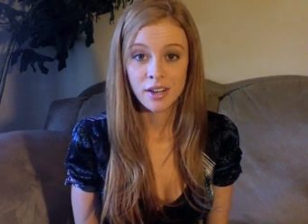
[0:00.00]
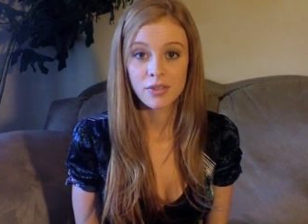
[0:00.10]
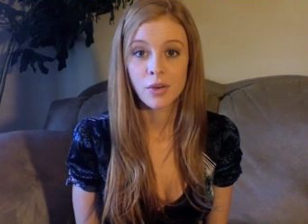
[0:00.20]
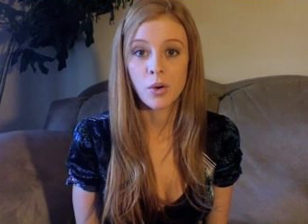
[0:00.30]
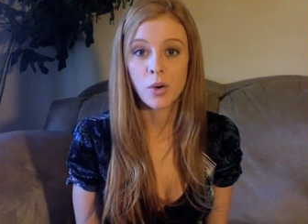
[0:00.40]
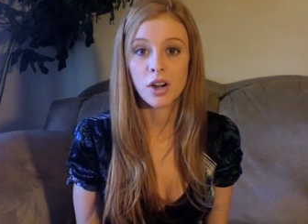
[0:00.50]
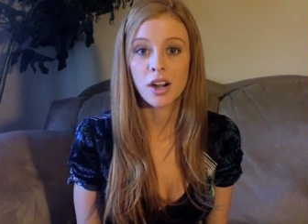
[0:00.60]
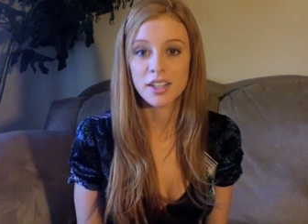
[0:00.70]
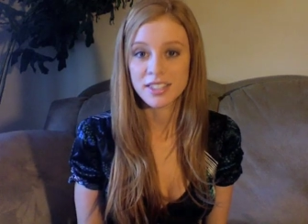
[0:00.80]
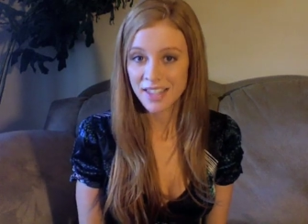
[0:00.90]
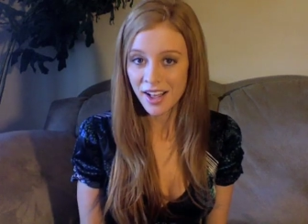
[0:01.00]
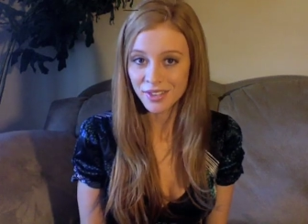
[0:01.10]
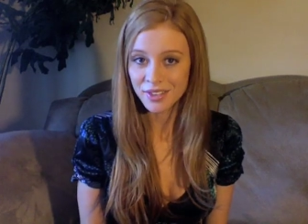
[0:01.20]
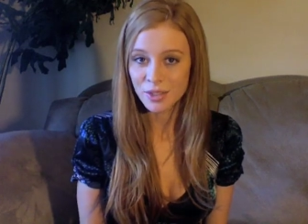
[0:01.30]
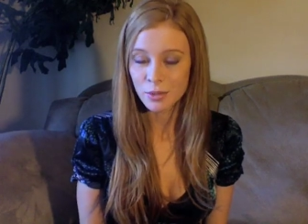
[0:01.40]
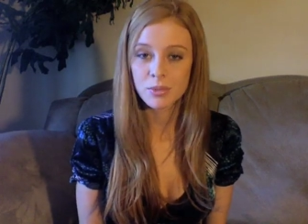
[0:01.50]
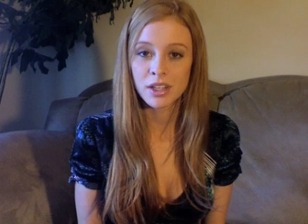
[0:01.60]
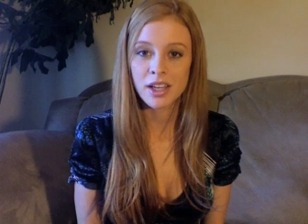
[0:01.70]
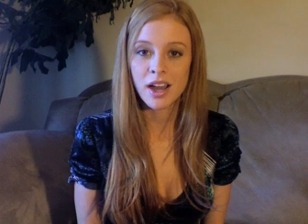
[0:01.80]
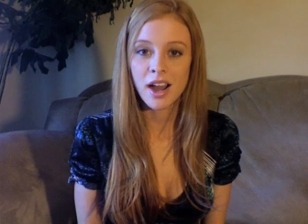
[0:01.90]
for ourselves. We
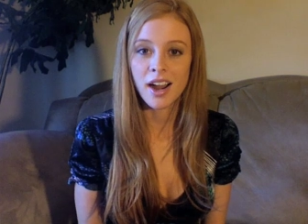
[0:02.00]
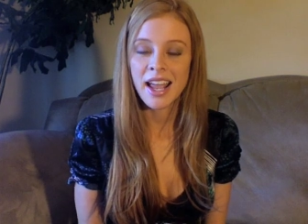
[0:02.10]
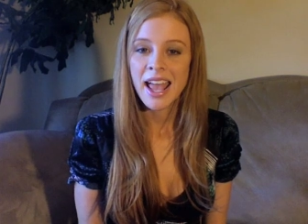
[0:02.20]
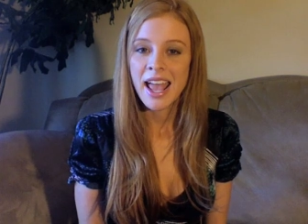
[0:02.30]
really are.